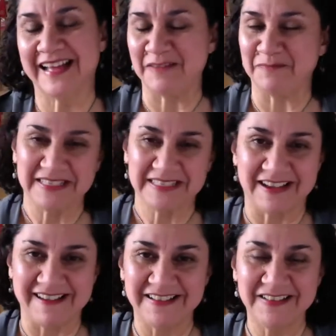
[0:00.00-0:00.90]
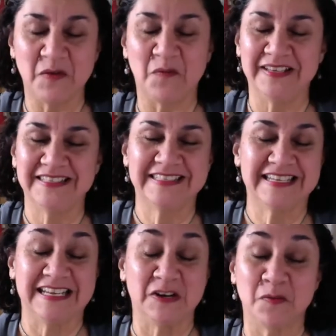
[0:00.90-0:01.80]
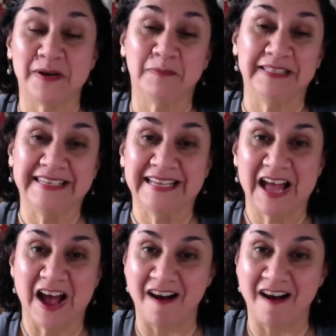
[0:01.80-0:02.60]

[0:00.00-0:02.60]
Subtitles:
and my style was incredibly